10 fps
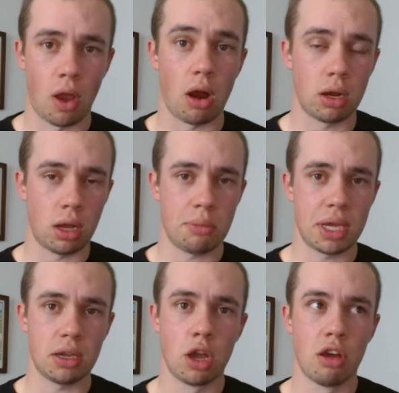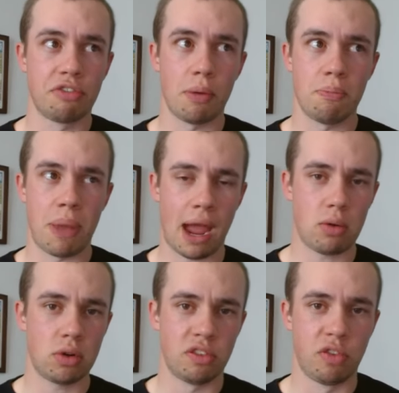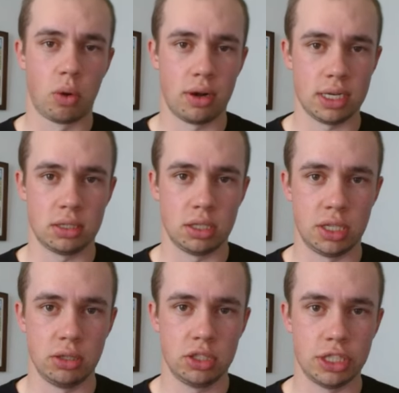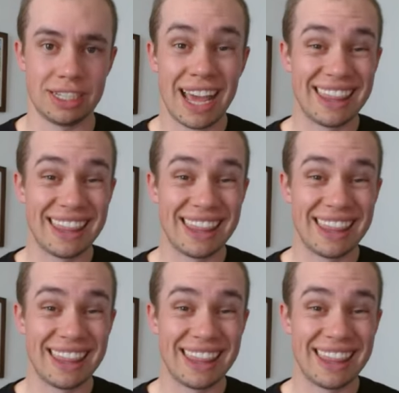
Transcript: are coming from Power Four institutions.